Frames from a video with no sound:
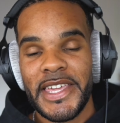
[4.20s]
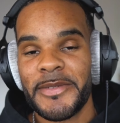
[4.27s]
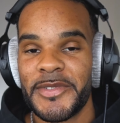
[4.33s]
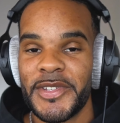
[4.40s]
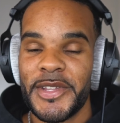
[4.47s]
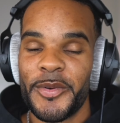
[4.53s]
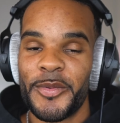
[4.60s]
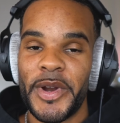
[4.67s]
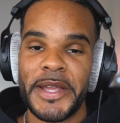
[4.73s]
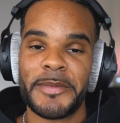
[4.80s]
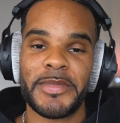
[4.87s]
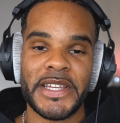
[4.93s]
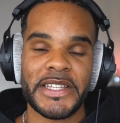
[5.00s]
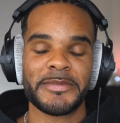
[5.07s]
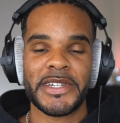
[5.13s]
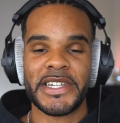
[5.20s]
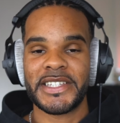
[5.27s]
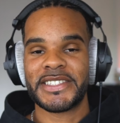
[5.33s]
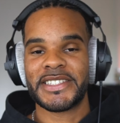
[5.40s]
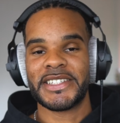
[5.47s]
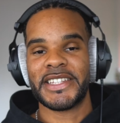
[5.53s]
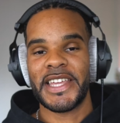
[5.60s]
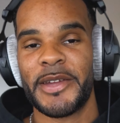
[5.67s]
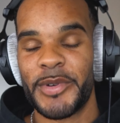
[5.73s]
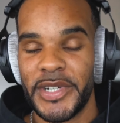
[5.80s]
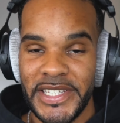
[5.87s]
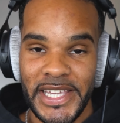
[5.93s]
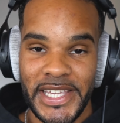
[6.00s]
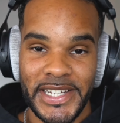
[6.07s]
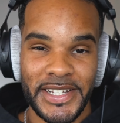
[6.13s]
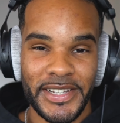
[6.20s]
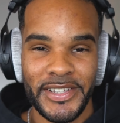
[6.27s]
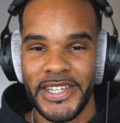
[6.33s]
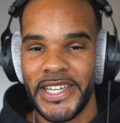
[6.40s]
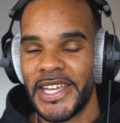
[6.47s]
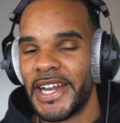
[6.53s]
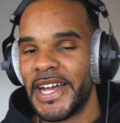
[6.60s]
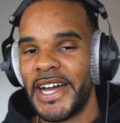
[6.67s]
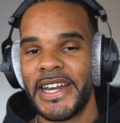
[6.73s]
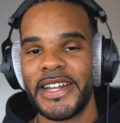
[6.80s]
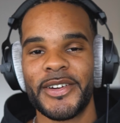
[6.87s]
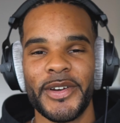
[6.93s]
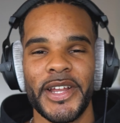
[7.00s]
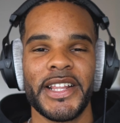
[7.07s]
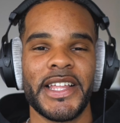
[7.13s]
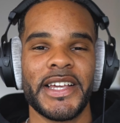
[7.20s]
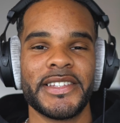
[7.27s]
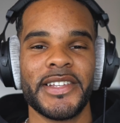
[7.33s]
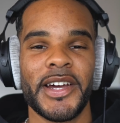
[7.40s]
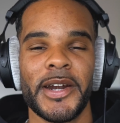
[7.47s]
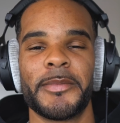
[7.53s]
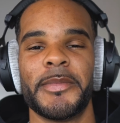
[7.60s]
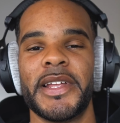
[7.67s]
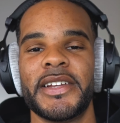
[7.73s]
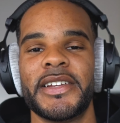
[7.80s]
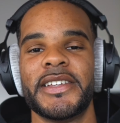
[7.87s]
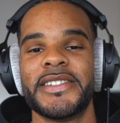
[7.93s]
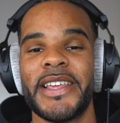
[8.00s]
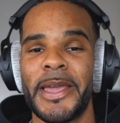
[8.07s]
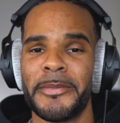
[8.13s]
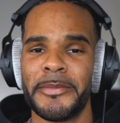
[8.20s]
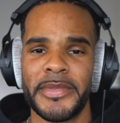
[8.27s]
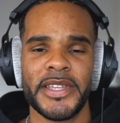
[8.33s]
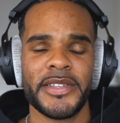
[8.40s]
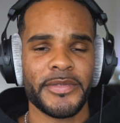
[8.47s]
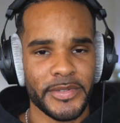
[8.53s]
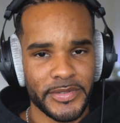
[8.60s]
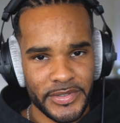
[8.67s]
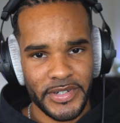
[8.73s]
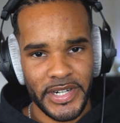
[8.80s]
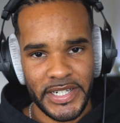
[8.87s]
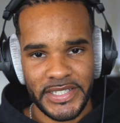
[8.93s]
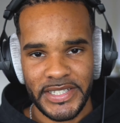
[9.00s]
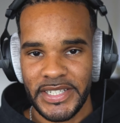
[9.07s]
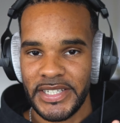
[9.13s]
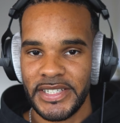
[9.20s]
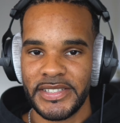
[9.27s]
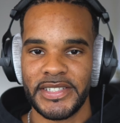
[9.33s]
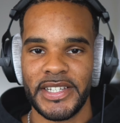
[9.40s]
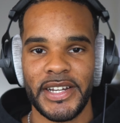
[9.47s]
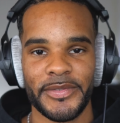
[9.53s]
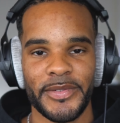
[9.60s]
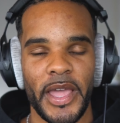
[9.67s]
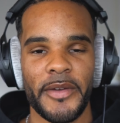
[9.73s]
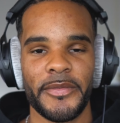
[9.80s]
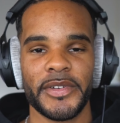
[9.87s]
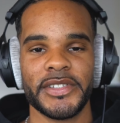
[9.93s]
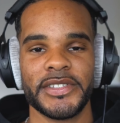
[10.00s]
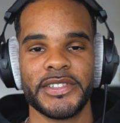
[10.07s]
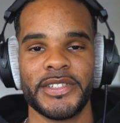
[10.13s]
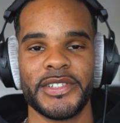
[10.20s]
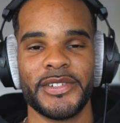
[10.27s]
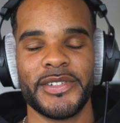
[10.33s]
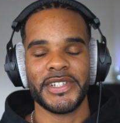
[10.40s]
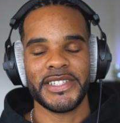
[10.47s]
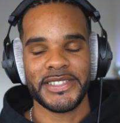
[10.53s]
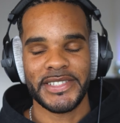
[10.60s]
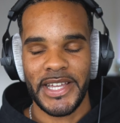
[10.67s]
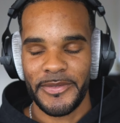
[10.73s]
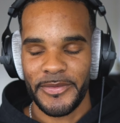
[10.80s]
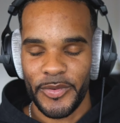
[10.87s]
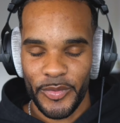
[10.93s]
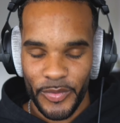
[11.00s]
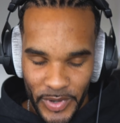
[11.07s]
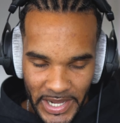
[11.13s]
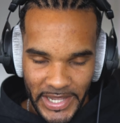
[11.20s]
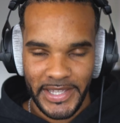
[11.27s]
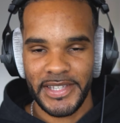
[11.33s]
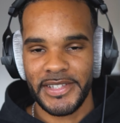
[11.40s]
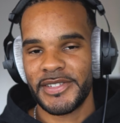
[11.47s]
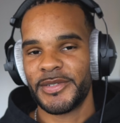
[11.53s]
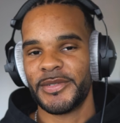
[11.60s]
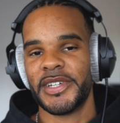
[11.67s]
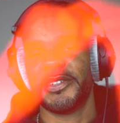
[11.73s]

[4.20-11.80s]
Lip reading: you came to the right place, because today we're taking a look at how to create like dark melodies and beats from scratch inside of FL Studio. Let's dive right into